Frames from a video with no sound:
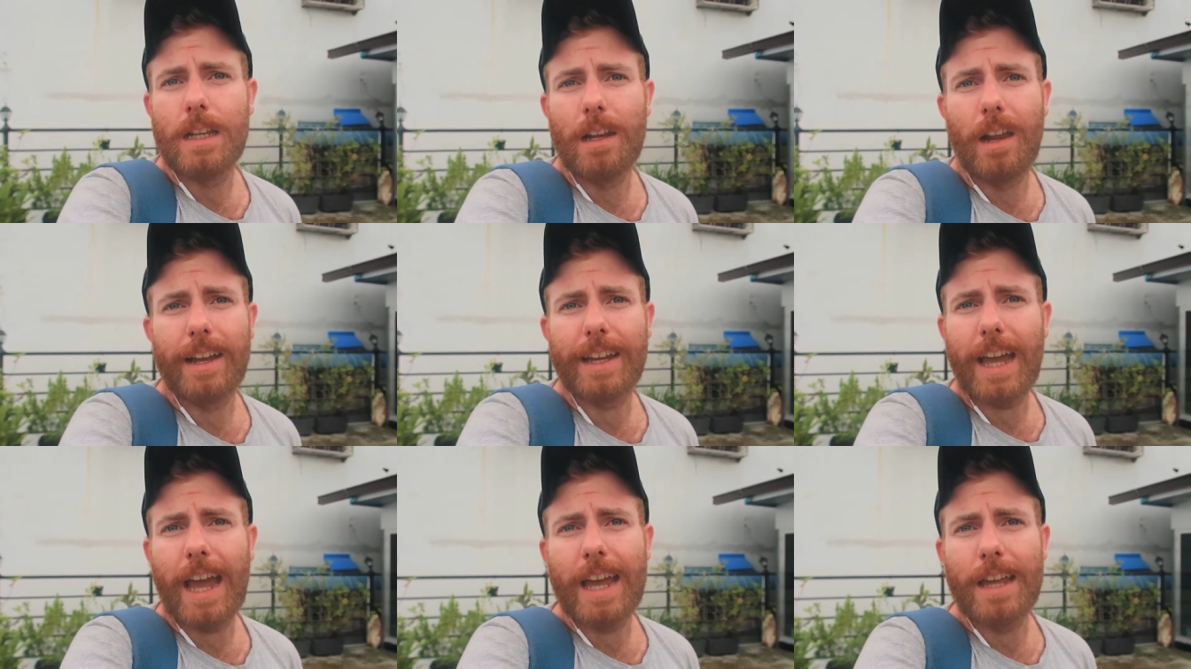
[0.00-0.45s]

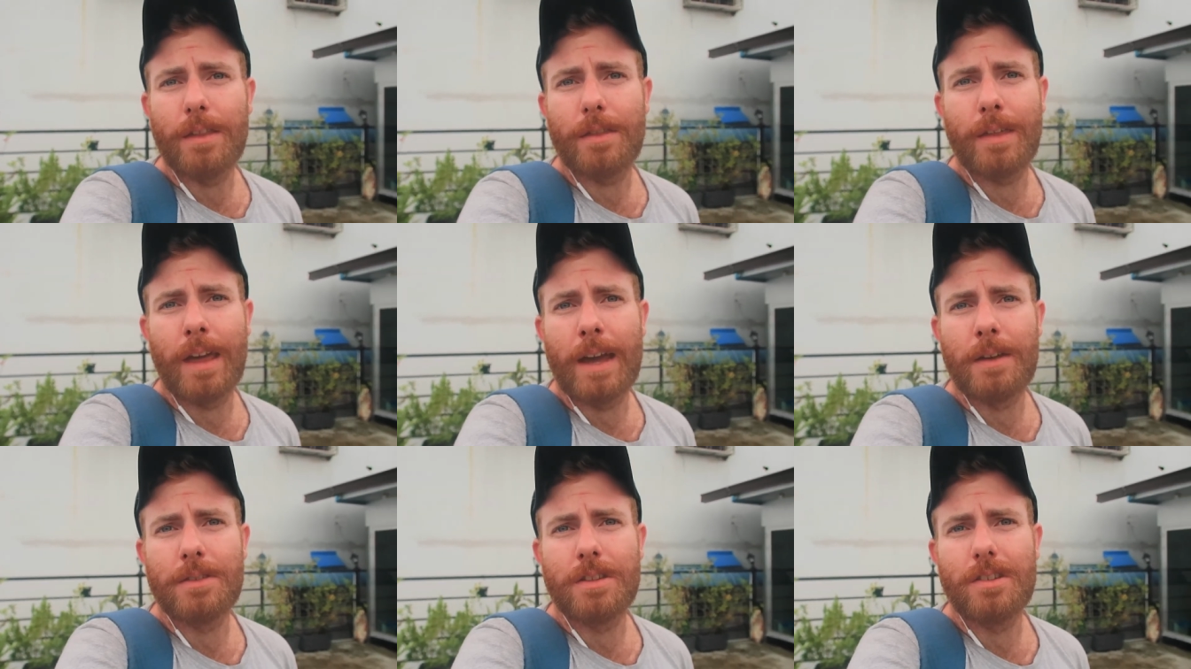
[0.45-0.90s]
like
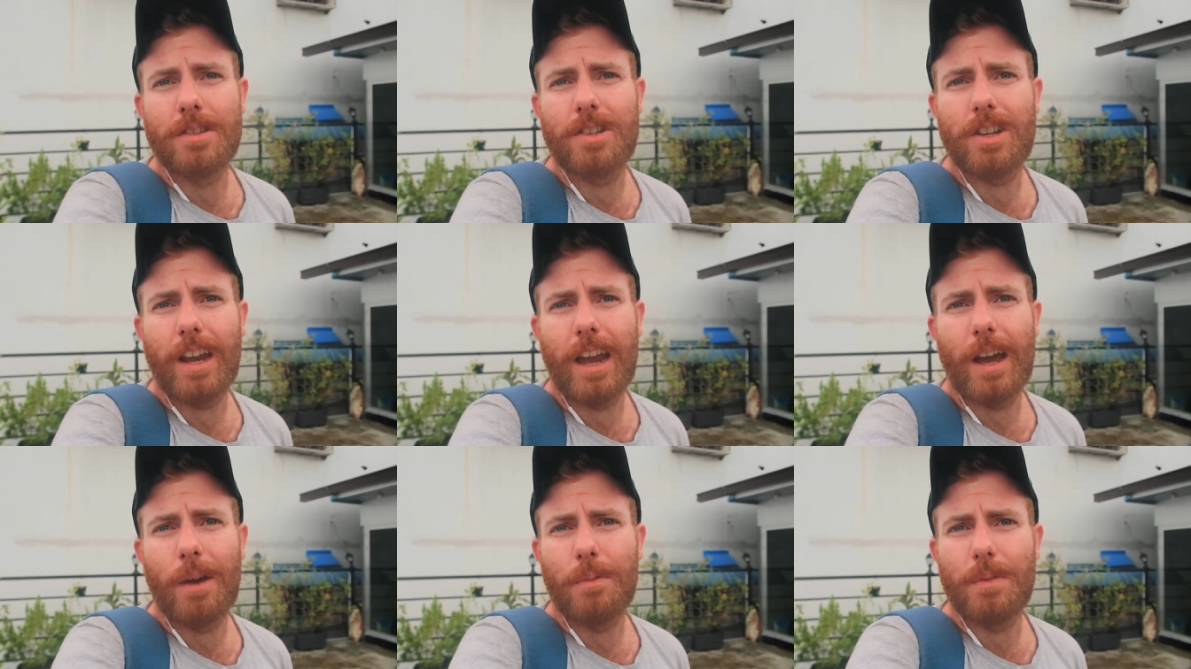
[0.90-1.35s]
8,000
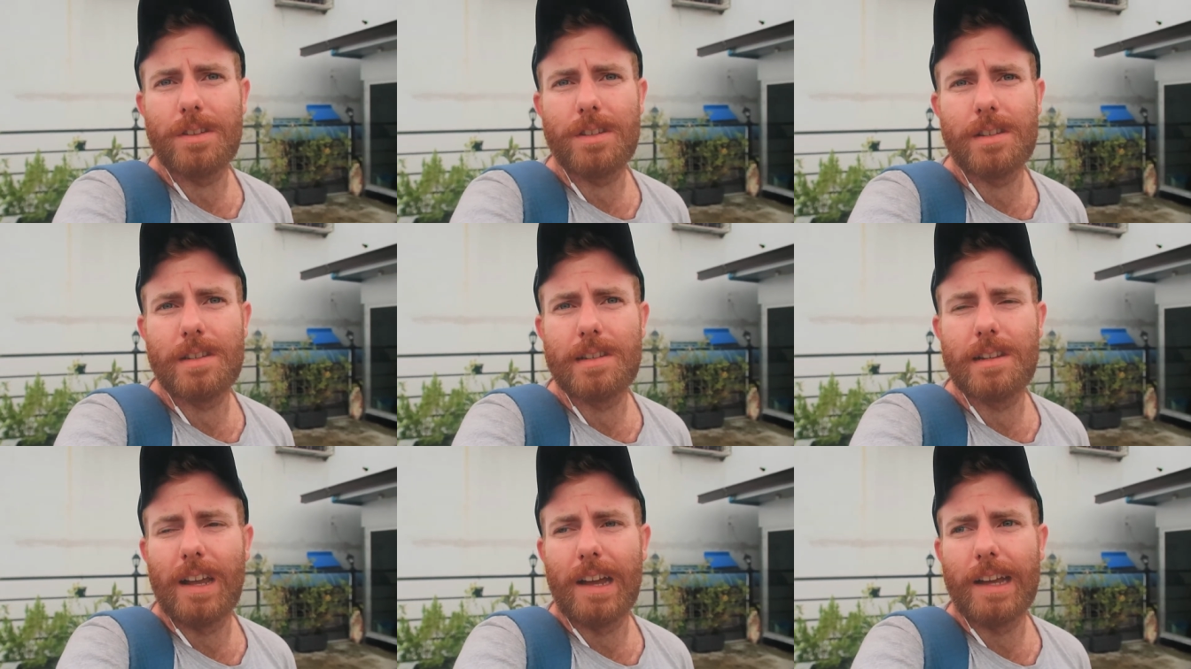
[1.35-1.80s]
kyat, which
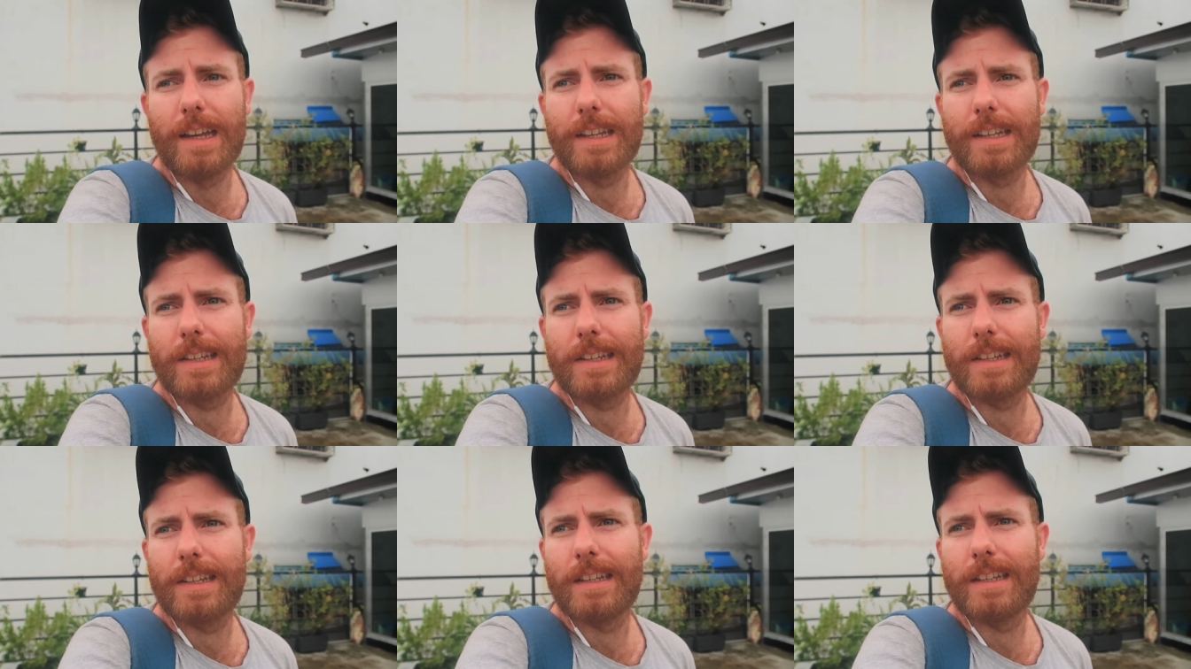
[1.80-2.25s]
is like
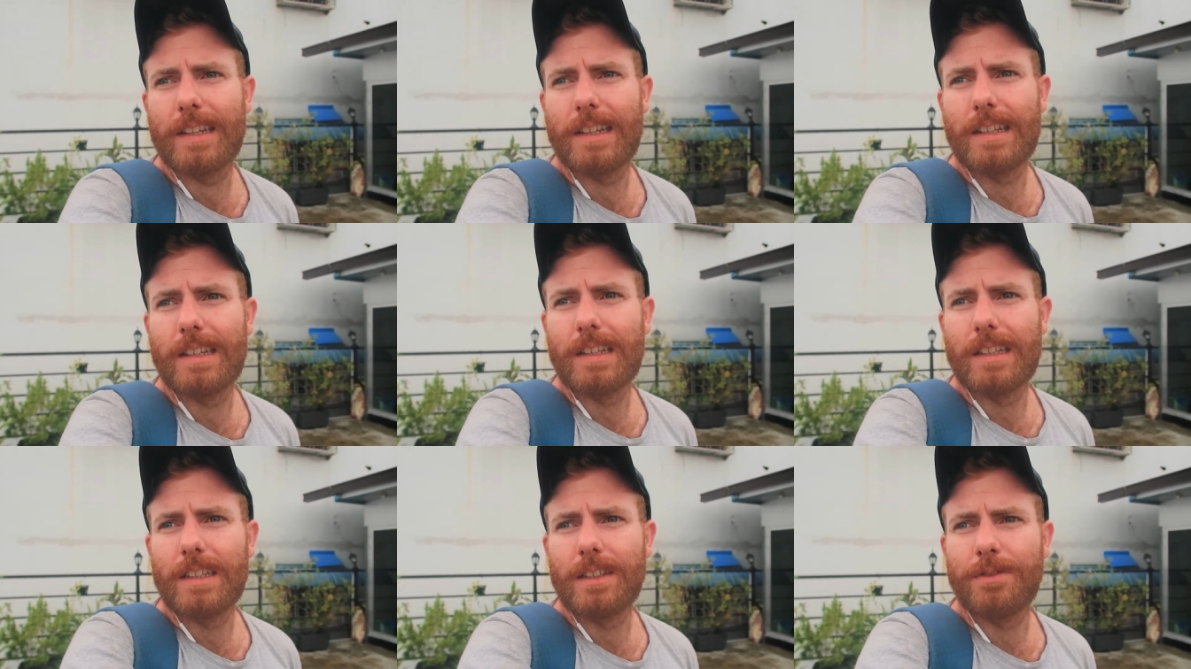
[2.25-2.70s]

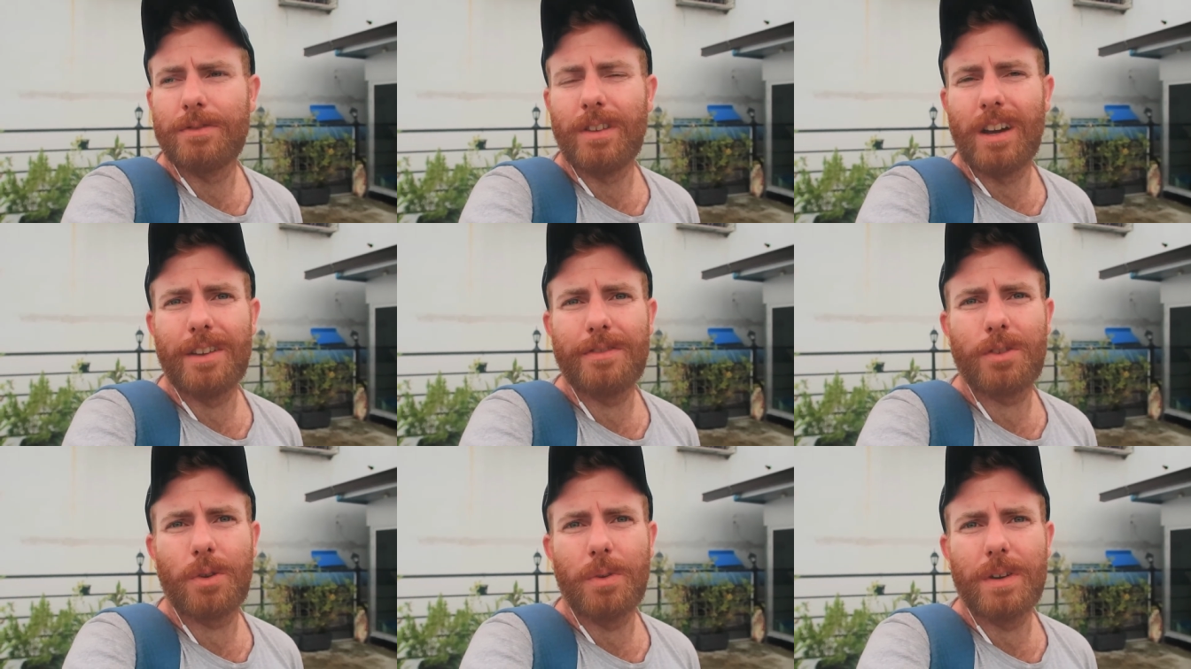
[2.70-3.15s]

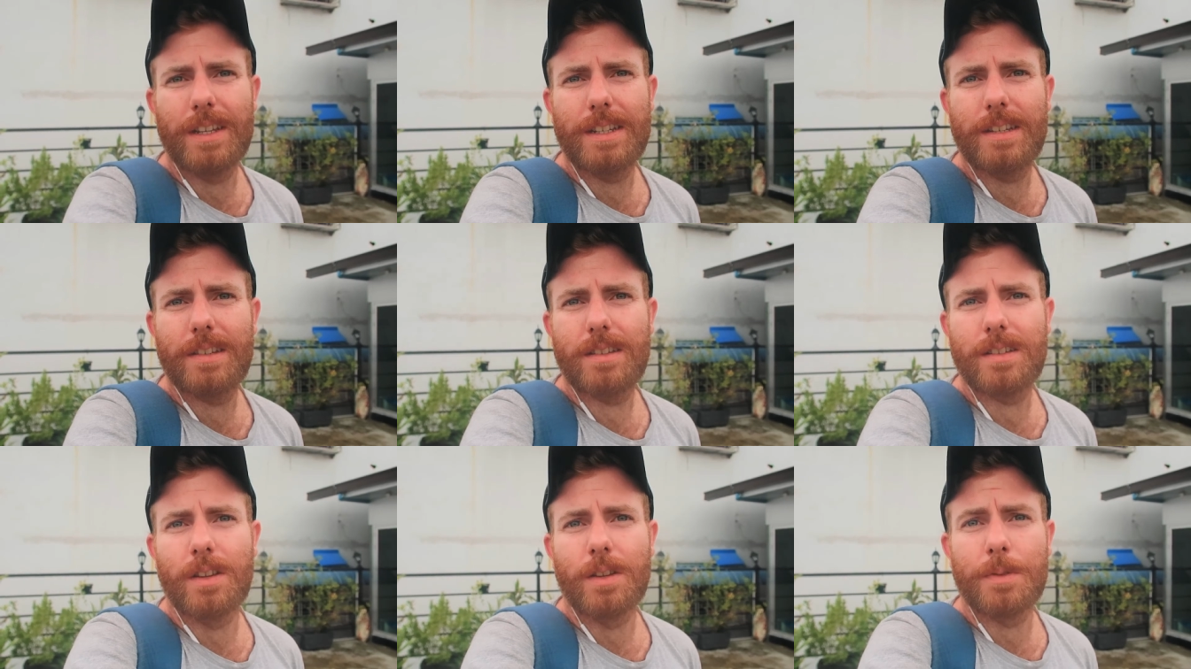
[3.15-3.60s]
5 quid,
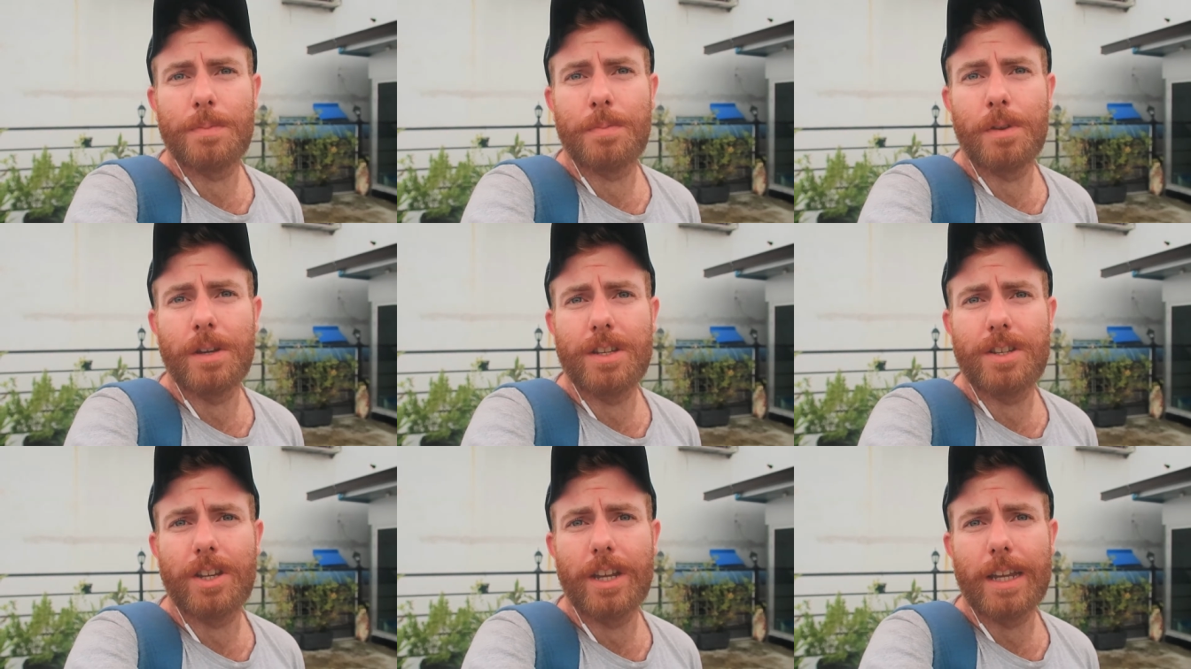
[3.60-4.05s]
so it's
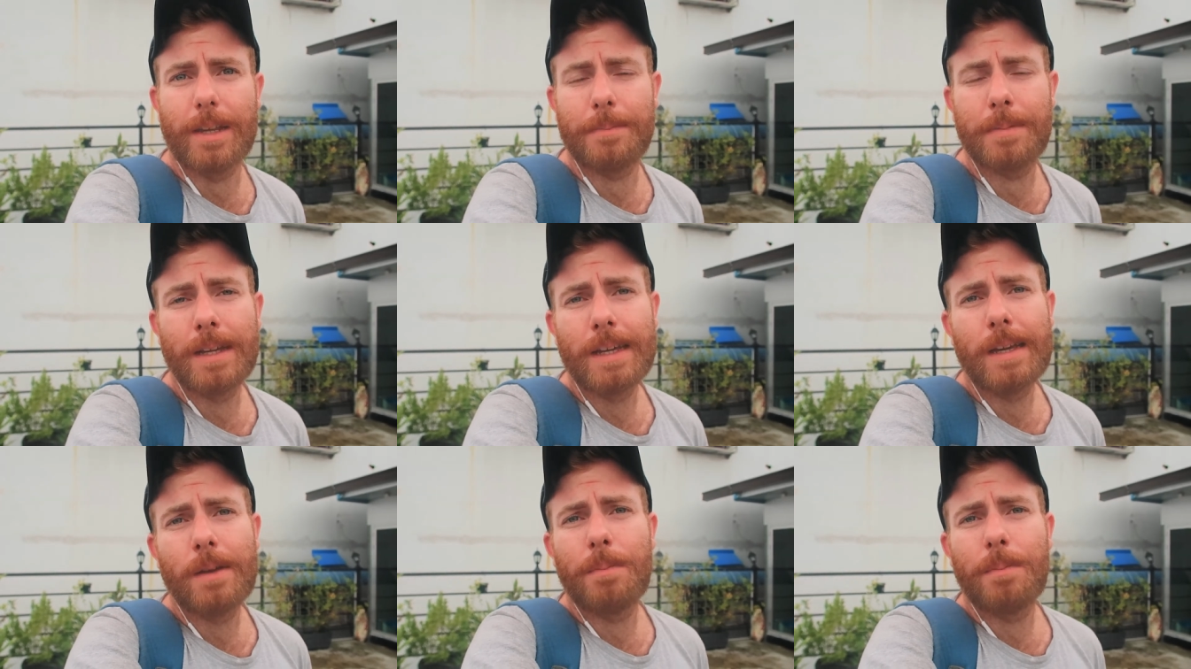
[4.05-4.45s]
pretty cheap.